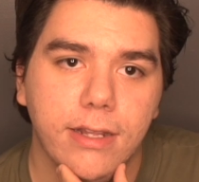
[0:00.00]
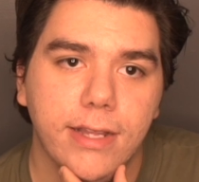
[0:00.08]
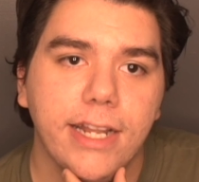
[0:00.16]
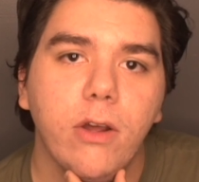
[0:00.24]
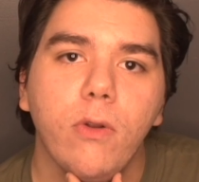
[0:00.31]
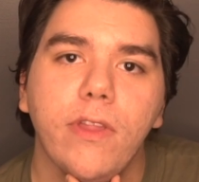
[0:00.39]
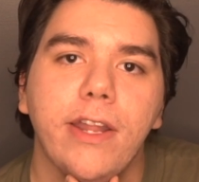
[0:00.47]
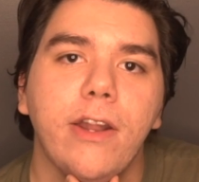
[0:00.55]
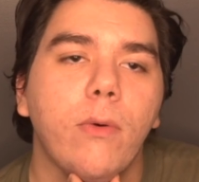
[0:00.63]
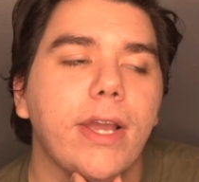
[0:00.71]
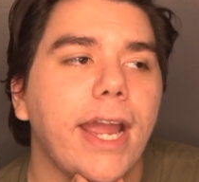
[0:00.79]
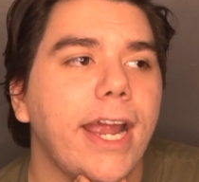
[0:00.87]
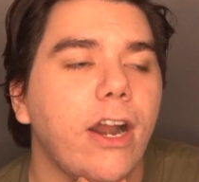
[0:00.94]
they
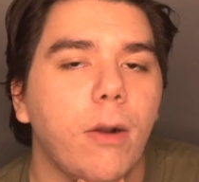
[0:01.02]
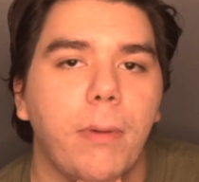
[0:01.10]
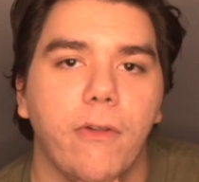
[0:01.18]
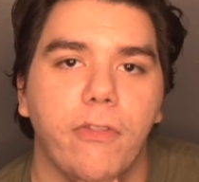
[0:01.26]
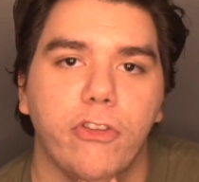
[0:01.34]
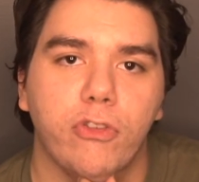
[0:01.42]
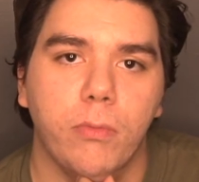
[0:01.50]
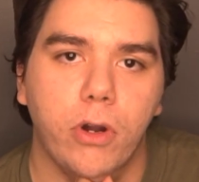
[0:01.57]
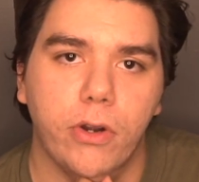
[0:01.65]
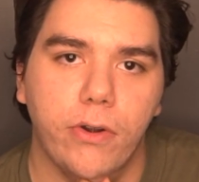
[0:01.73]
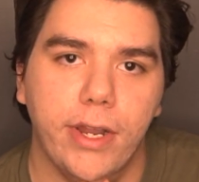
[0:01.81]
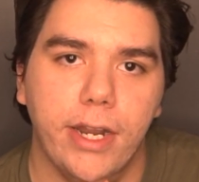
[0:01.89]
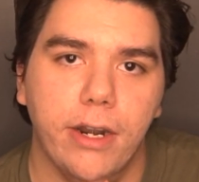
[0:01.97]
don't care about the small
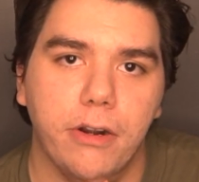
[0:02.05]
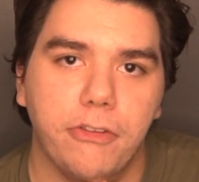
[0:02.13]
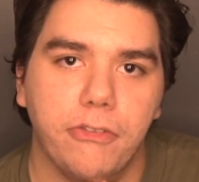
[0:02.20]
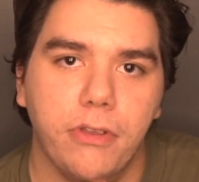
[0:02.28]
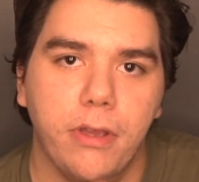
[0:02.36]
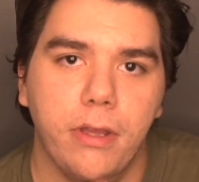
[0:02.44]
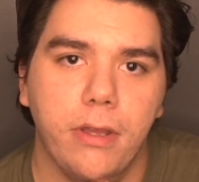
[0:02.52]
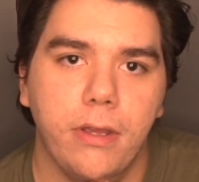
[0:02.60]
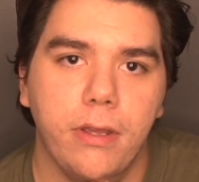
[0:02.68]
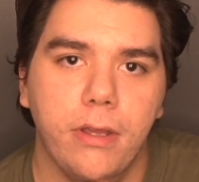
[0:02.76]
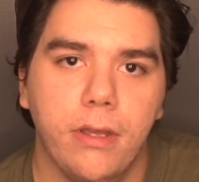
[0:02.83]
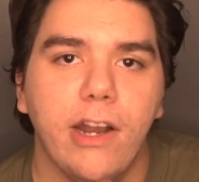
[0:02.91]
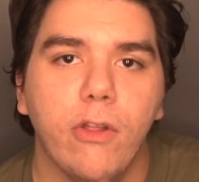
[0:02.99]
creators.
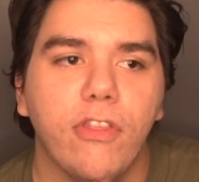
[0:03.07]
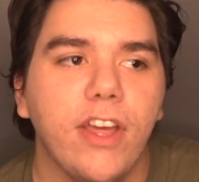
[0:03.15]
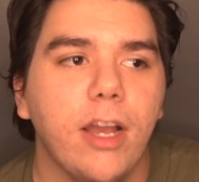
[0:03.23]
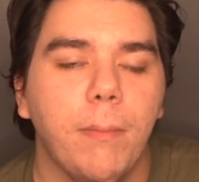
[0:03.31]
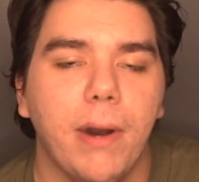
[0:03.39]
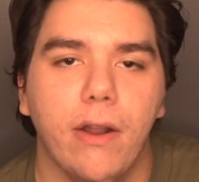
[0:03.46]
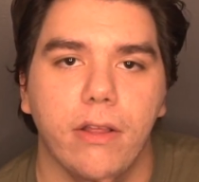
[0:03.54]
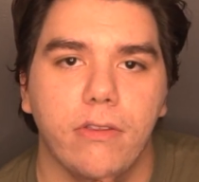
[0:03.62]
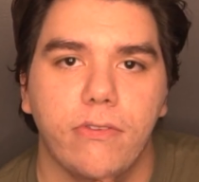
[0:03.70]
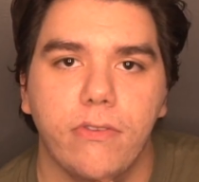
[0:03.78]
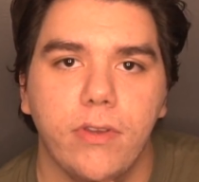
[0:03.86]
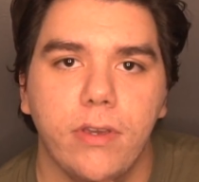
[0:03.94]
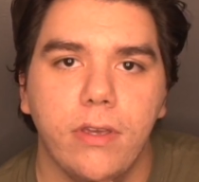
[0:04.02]
They don't think about
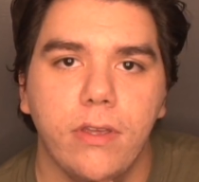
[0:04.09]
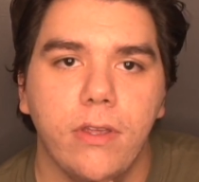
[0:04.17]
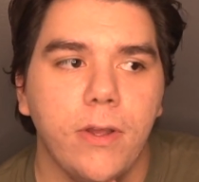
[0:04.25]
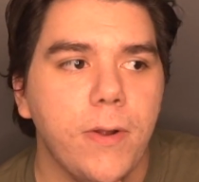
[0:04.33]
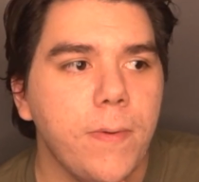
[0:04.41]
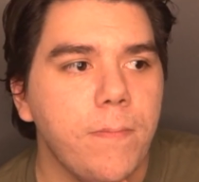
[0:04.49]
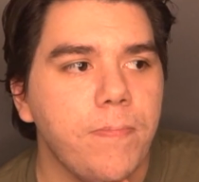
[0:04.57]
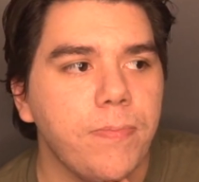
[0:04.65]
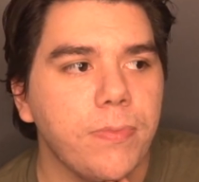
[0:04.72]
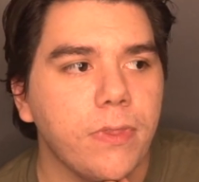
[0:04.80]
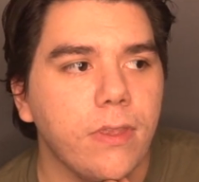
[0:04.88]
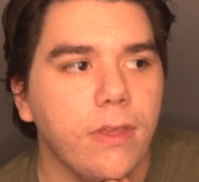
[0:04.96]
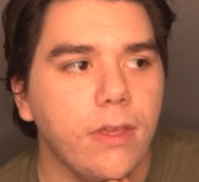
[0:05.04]
us.
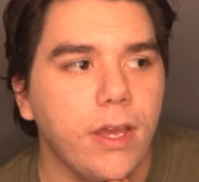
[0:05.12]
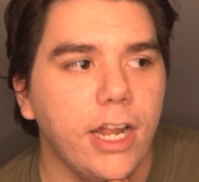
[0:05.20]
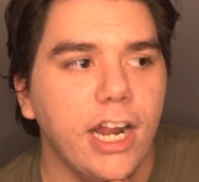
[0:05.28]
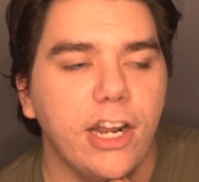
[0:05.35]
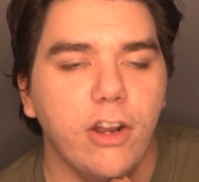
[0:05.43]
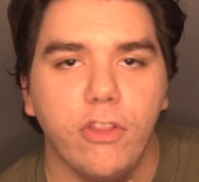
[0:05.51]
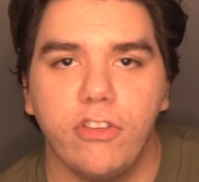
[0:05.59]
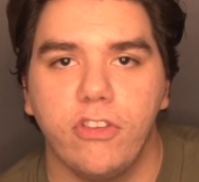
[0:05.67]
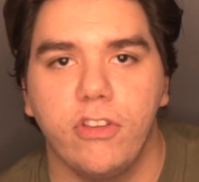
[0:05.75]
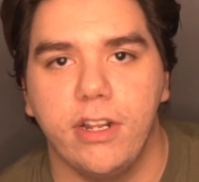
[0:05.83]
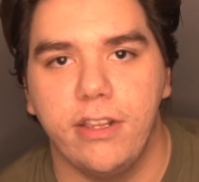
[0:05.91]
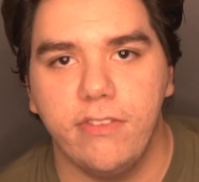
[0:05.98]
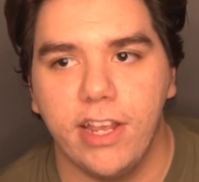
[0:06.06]
And I know this is
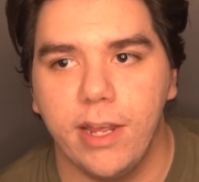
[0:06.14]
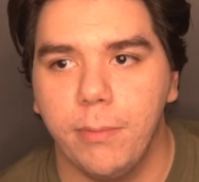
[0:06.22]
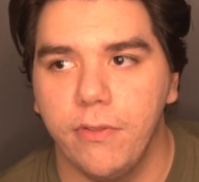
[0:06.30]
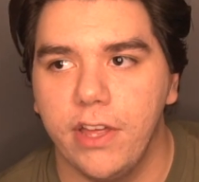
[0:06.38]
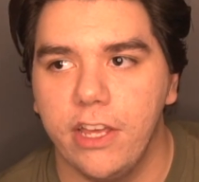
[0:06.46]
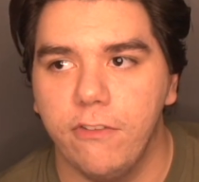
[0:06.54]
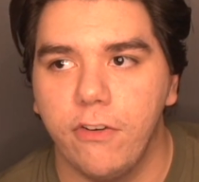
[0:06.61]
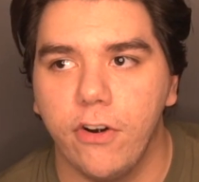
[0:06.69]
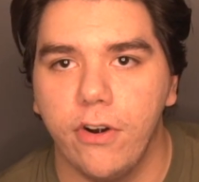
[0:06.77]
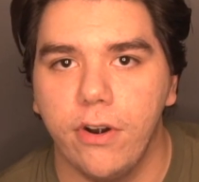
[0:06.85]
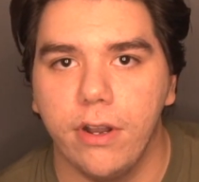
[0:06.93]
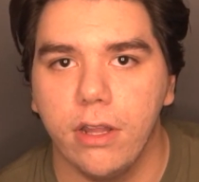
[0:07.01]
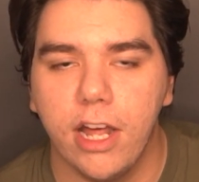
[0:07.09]
an example that you've
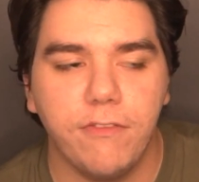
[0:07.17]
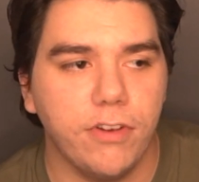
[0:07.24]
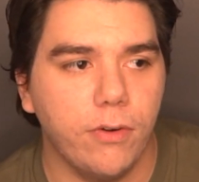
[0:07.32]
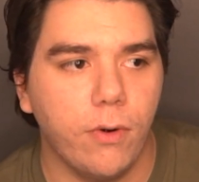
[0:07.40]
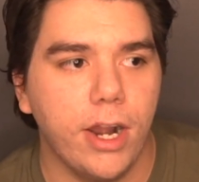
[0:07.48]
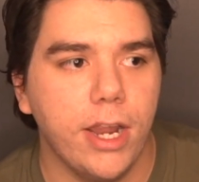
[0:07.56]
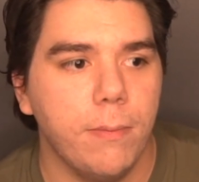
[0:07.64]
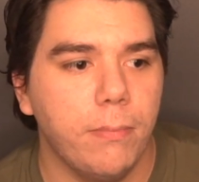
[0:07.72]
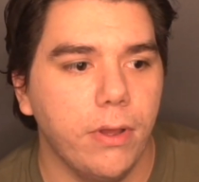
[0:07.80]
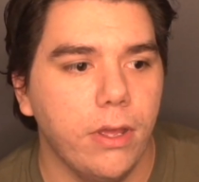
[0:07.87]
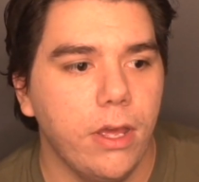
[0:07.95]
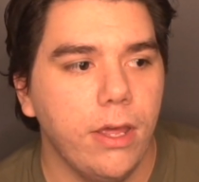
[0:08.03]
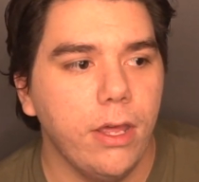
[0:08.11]
heard left and right,
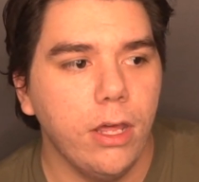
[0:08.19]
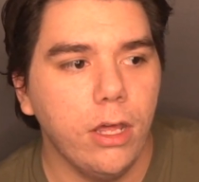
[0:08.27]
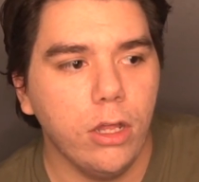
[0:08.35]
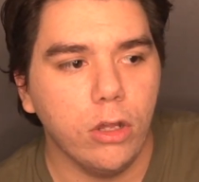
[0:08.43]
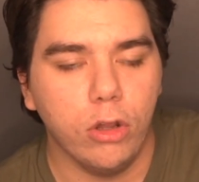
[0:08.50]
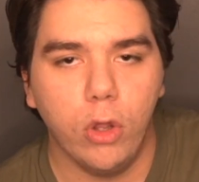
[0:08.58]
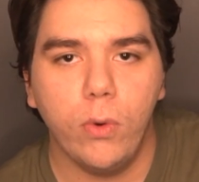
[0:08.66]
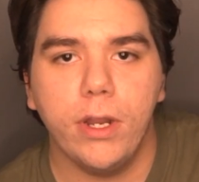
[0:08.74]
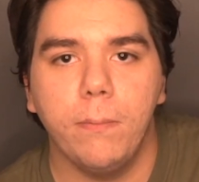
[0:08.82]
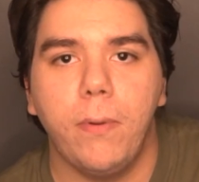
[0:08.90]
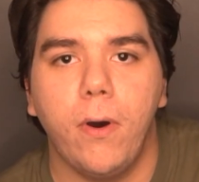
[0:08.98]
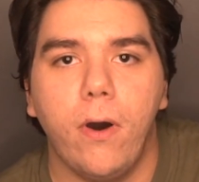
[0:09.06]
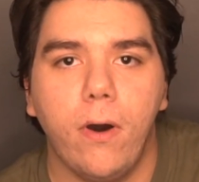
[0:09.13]
but
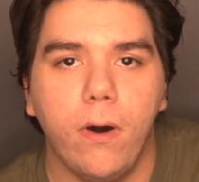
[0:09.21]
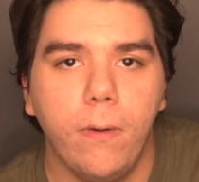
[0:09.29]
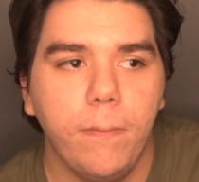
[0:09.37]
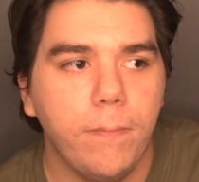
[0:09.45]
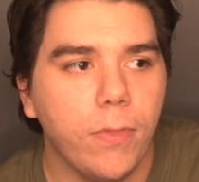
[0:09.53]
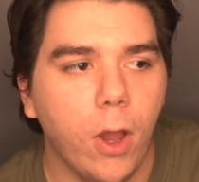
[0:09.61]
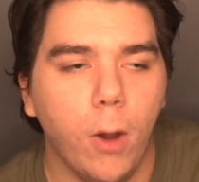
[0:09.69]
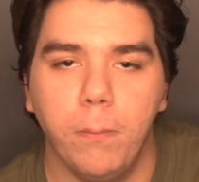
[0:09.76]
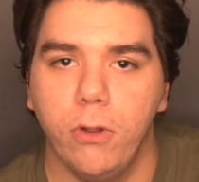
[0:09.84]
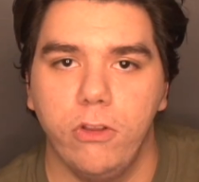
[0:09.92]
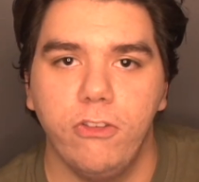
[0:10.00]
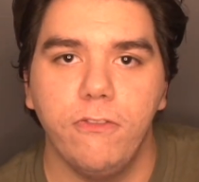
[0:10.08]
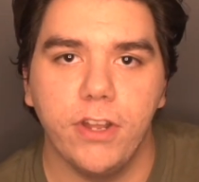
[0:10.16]
Logan Paul
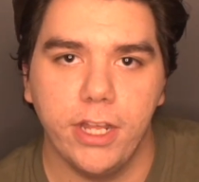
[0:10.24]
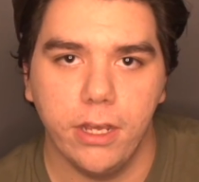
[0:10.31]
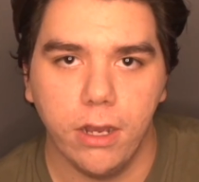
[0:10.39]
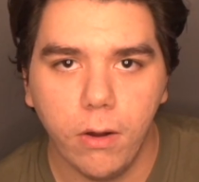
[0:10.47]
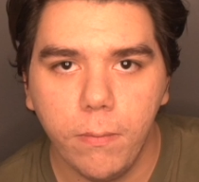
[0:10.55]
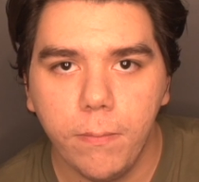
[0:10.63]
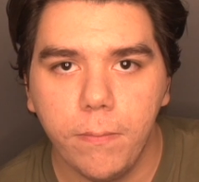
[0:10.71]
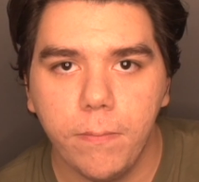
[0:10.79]
uploads a video